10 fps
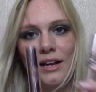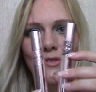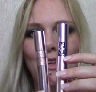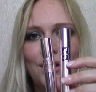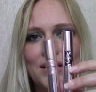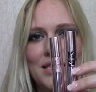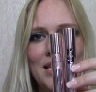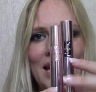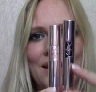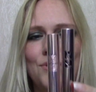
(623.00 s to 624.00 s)
and if you could
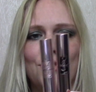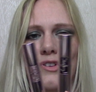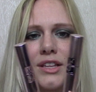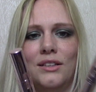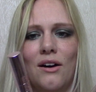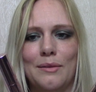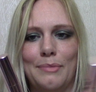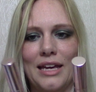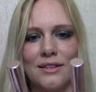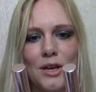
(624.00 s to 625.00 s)
see, if not for the light
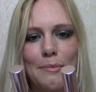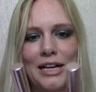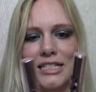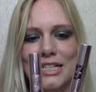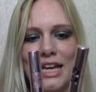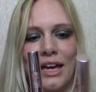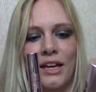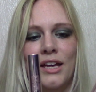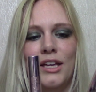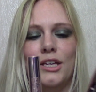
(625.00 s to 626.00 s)
being so bad in here,
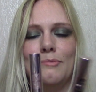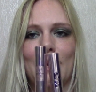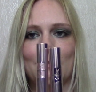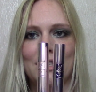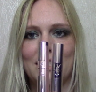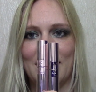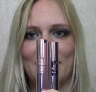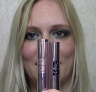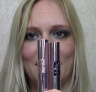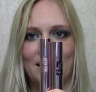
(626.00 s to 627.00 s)
you'd be able to see
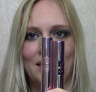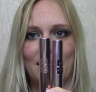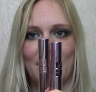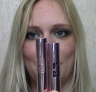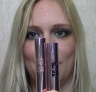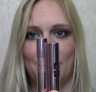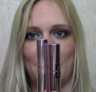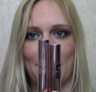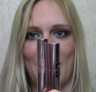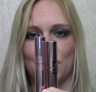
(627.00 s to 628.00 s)
that
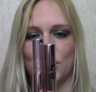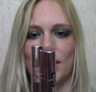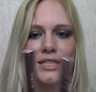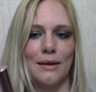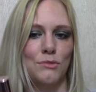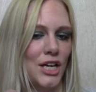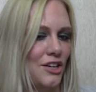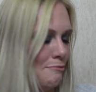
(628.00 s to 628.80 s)
they match. They're the same shade